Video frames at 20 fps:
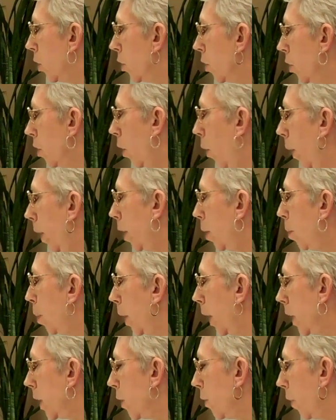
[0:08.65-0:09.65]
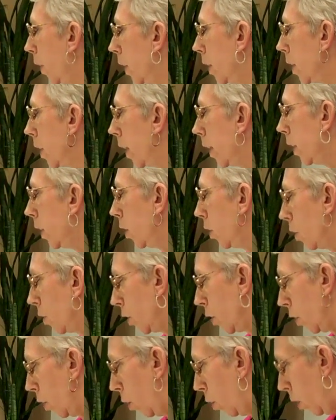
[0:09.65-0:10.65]
There's no enterprise funds on here.
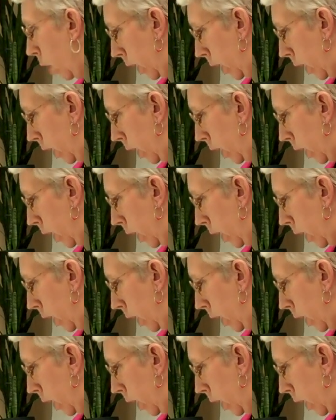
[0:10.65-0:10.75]
So